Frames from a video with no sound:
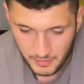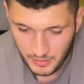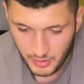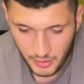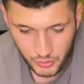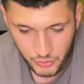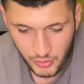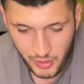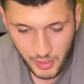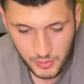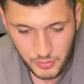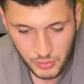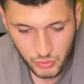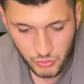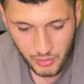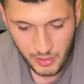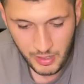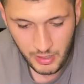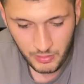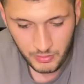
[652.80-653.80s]
A trowel's a
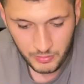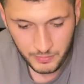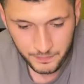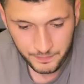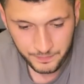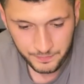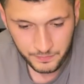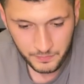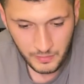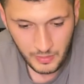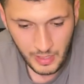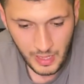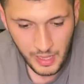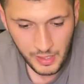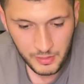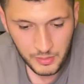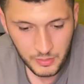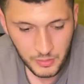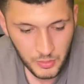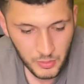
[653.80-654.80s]
trowel. How
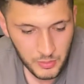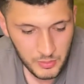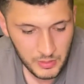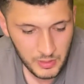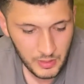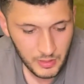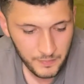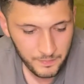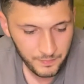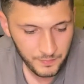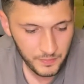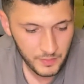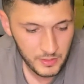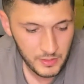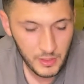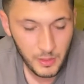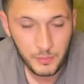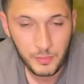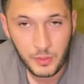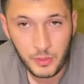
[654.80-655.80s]
you use it is
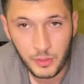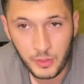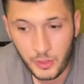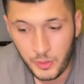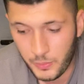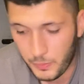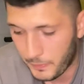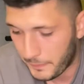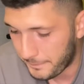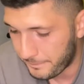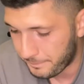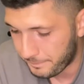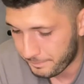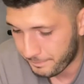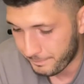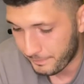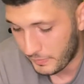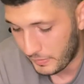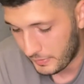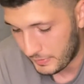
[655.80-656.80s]
up to you.
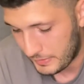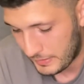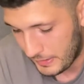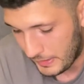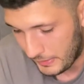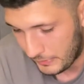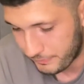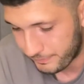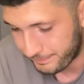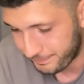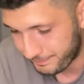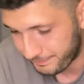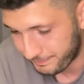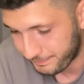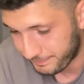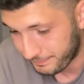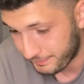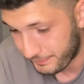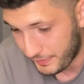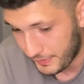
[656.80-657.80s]
So,
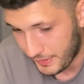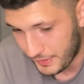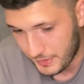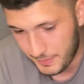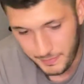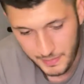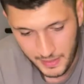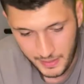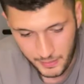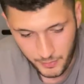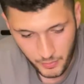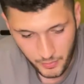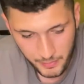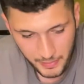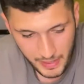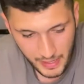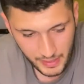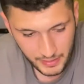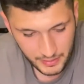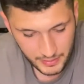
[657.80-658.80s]
it doesn't matter what
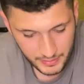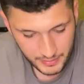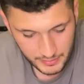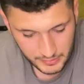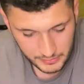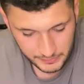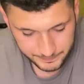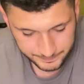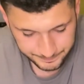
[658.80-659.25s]
pattern it is.